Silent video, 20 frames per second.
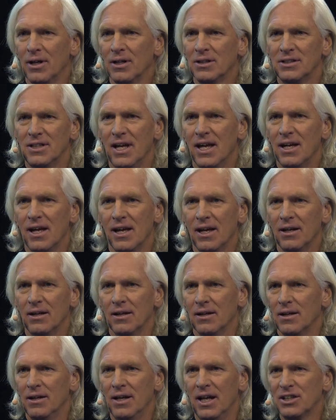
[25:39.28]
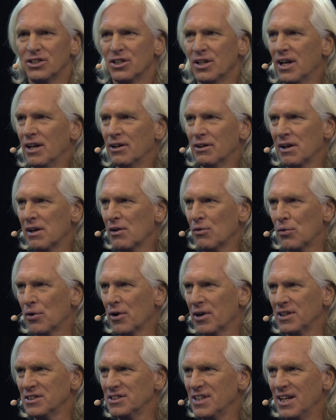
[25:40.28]
taking an engineering
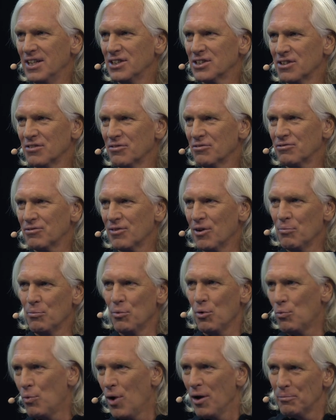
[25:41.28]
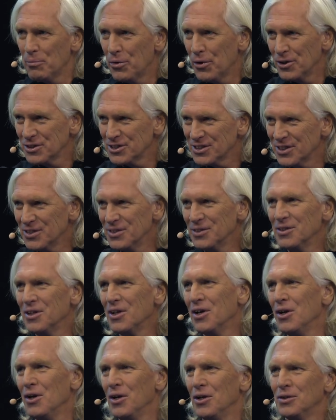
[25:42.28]
organization from one person
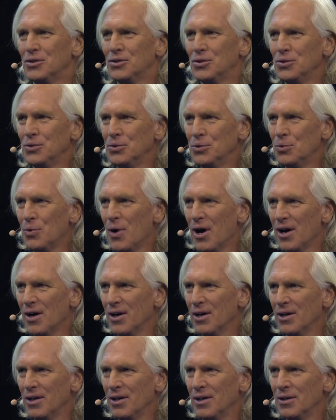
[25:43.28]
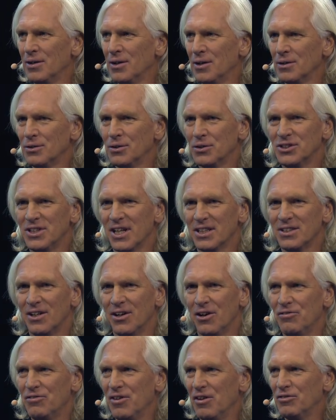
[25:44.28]
to uh, to
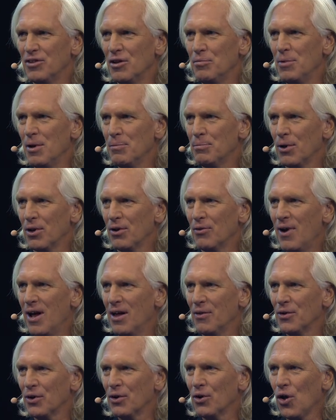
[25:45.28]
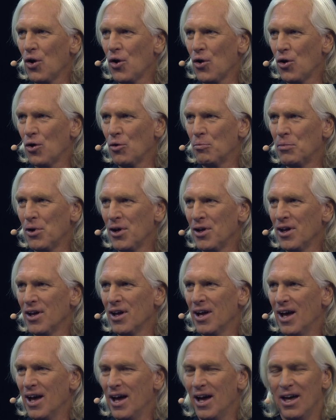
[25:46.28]
650 people around the globe,
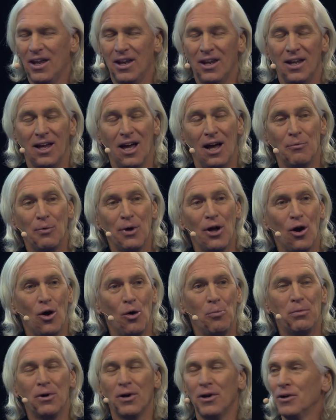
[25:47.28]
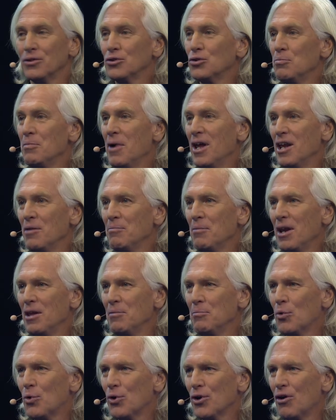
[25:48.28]
and, and we hope to many, many
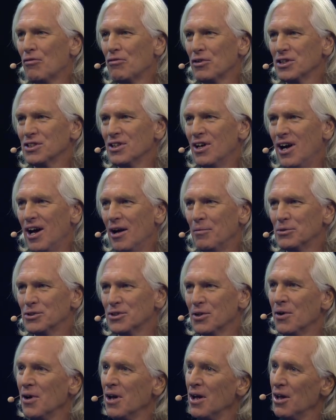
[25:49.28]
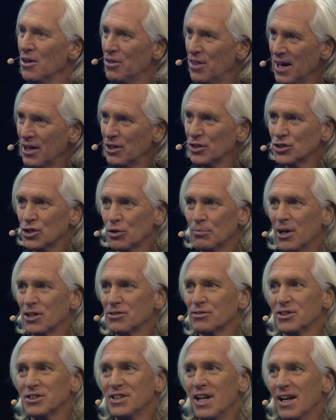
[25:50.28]
more over time. So thank you so
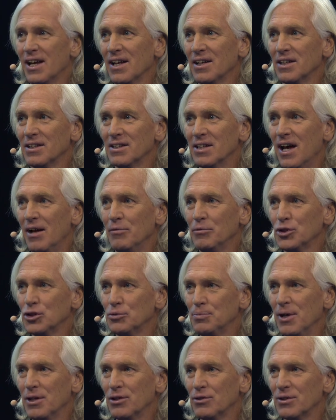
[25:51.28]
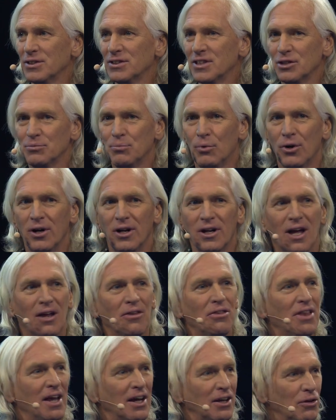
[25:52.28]
much for taking the time to speak to us this morning,
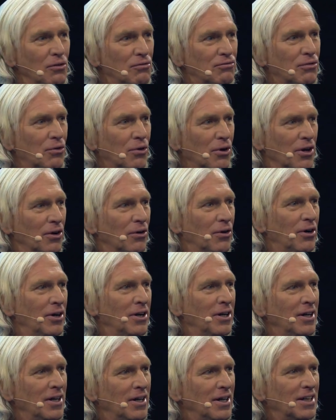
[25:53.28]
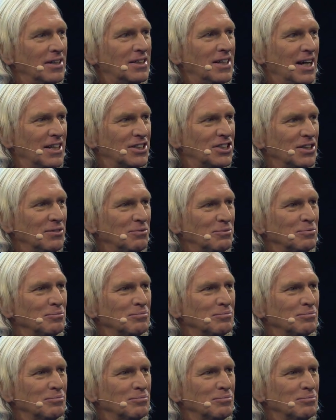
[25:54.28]
and thank you for your attention.